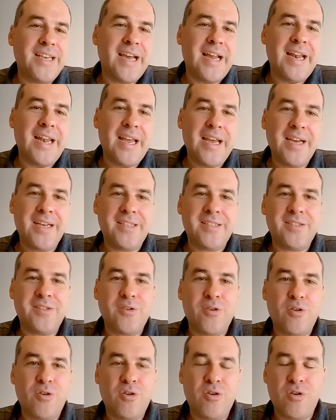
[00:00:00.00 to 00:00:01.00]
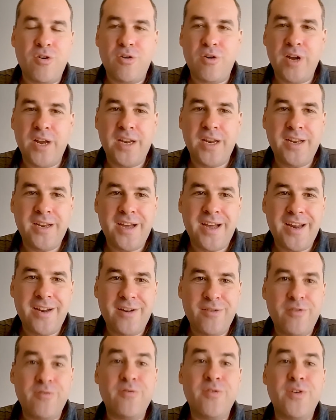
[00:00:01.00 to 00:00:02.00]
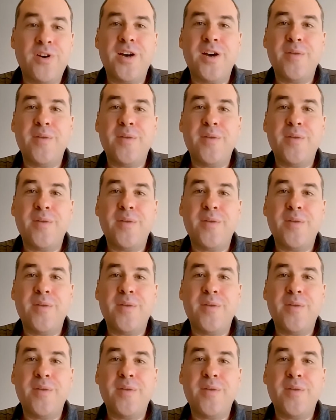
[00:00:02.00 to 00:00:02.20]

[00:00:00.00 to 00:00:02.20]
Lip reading: alerts or any kind of